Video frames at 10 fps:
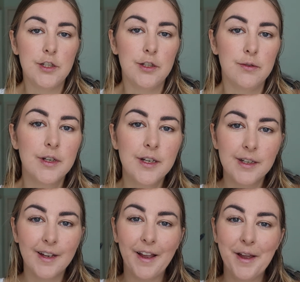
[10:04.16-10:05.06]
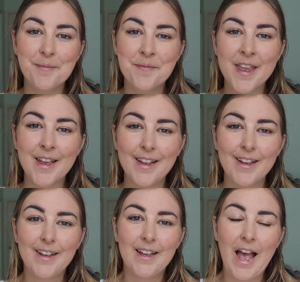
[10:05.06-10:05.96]
do
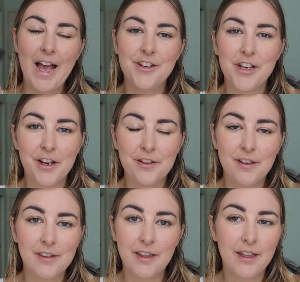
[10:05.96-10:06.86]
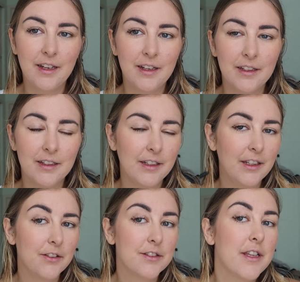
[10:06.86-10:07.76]
eyeshadows because I think, you
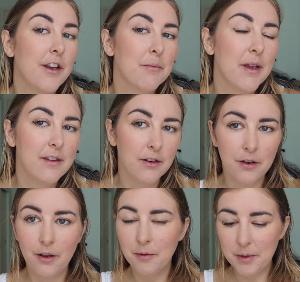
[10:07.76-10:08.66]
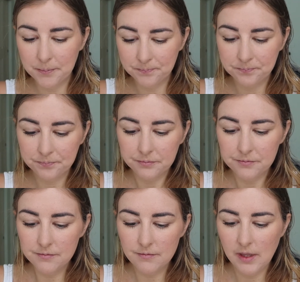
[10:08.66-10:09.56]
know, I just end up messing it all up.
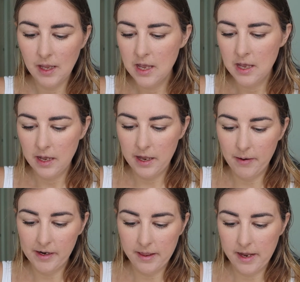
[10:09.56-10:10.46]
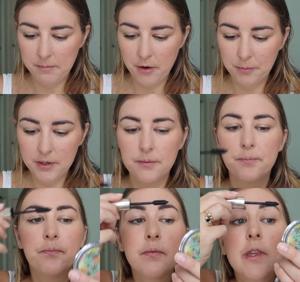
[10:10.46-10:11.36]
Anyway, I'll get that in a moment.
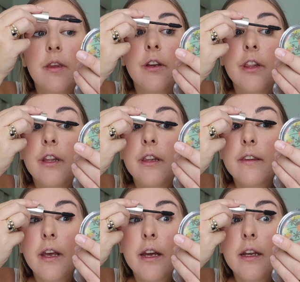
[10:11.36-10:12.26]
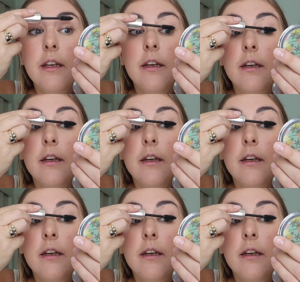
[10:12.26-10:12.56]
I'll do the other side.